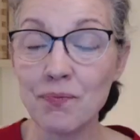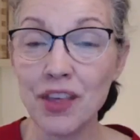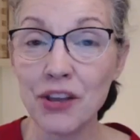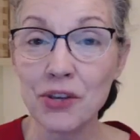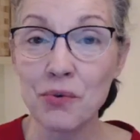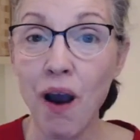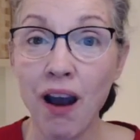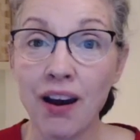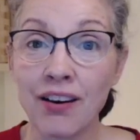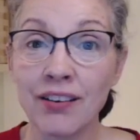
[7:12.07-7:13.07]
that you
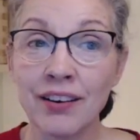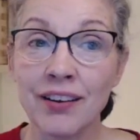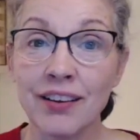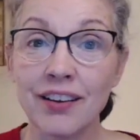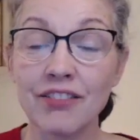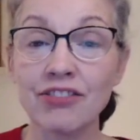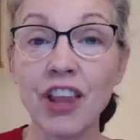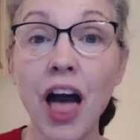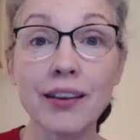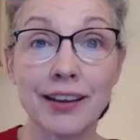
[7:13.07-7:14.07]
are
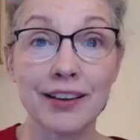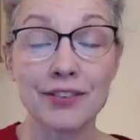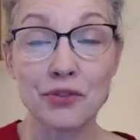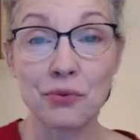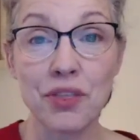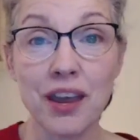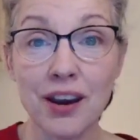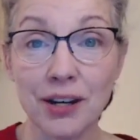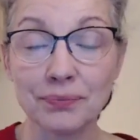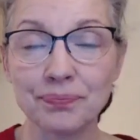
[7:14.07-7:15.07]
flying through the
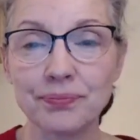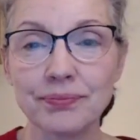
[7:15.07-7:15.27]
air.